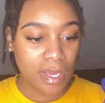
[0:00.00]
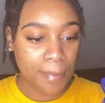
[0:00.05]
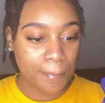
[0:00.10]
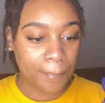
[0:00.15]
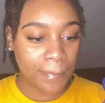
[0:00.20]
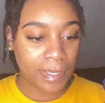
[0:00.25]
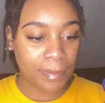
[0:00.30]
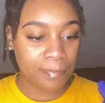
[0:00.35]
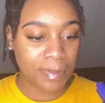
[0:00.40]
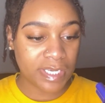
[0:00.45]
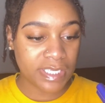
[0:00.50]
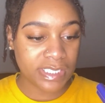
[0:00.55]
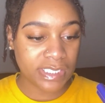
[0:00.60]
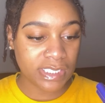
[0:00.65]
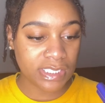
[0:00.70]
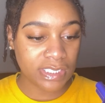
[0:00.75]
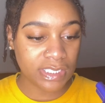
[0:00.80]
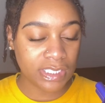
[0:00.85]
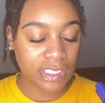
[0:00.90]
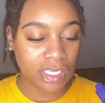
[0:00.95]
But
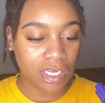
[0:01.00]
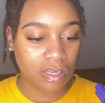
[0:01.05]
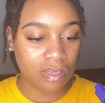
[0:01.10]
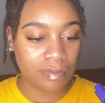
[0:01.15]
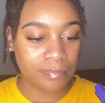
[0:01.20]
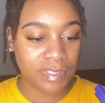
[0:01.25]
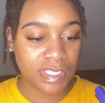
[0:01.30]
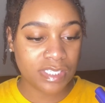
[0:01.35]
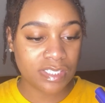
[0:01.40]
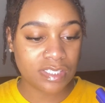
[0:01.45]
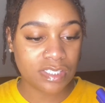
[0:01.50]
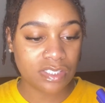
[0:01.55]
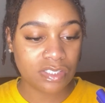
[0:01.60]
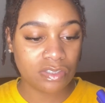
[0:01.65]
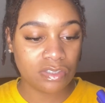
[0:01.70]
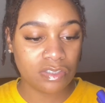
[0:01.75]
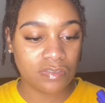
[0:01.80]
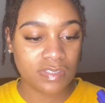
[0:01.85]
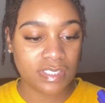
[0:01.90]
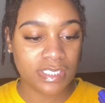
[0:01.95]
basically this
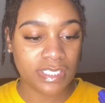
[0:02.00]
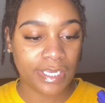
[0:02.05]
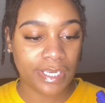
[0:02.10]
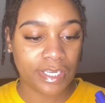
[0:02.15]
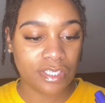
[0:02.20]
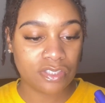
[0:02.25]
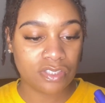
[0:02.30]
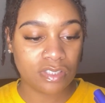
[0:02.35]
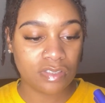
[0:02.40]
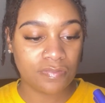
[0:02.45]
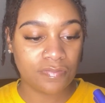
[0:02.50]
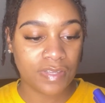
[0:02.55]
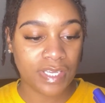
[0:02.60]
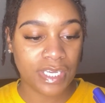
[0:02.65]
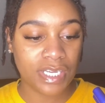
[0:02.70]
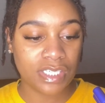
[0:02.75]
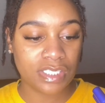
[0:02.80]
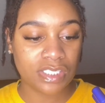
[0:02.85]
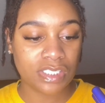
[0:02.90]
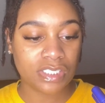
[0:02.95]
soothes dandruff
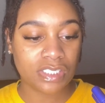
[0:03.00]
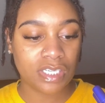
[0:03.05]
itch